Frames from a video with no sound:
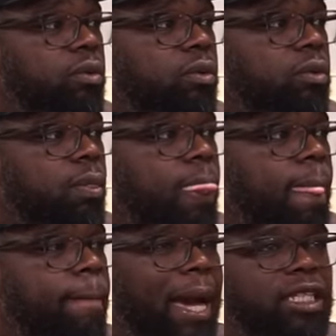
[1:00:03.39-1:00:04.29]

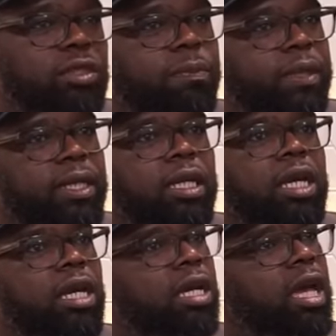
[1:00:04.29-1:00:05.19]
Mm. I just, but
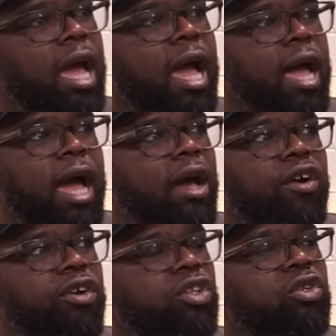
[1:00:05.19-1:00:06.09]
I
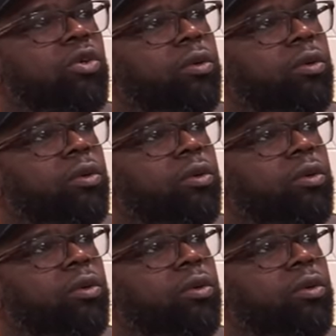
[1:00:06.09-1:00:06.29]
already knew.